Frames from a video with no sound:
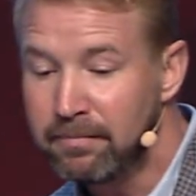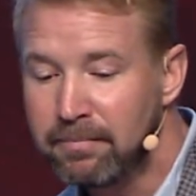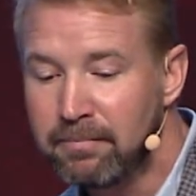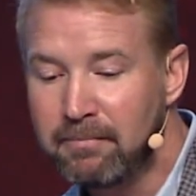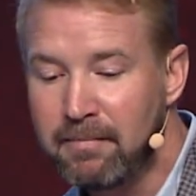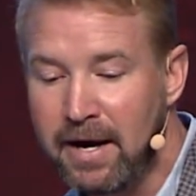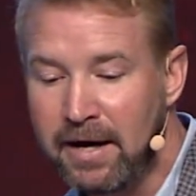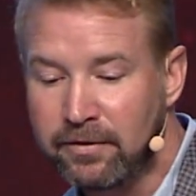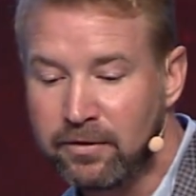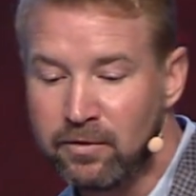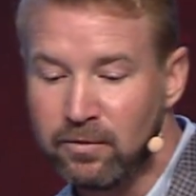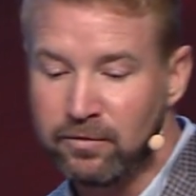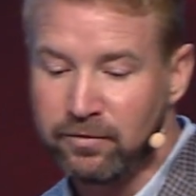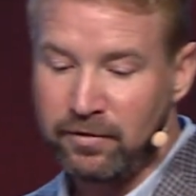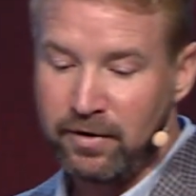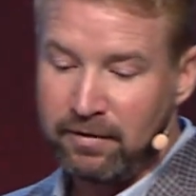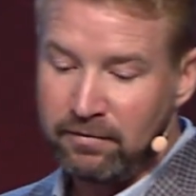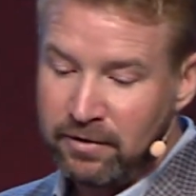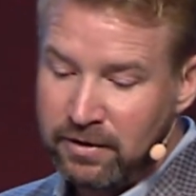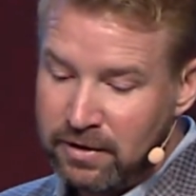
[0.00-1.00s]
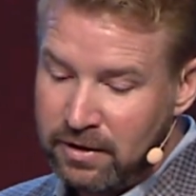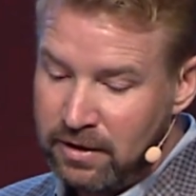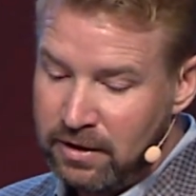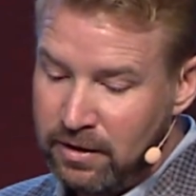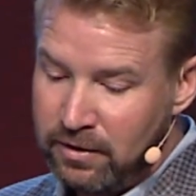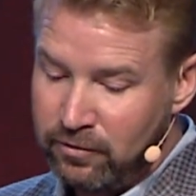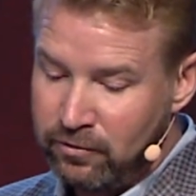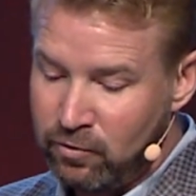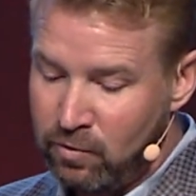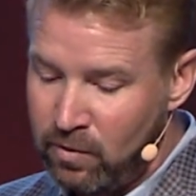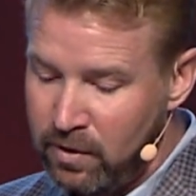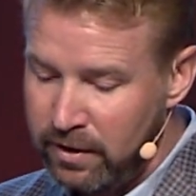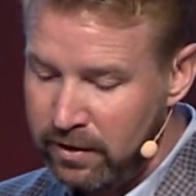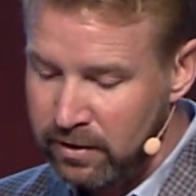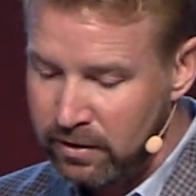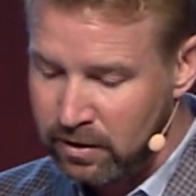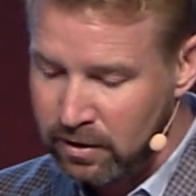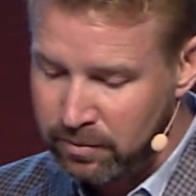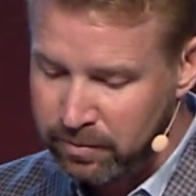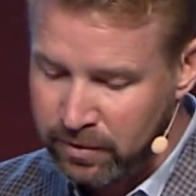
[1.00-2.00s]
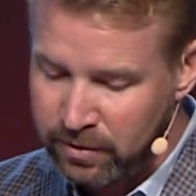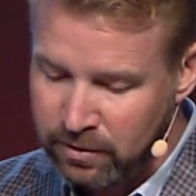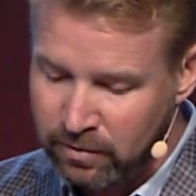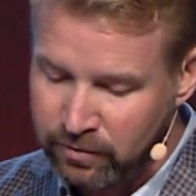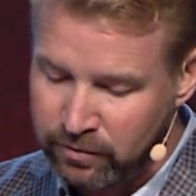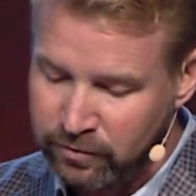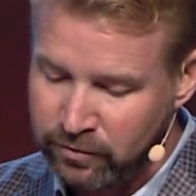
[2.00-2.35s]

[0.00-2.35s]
Matthew 17:20, they're going to put it on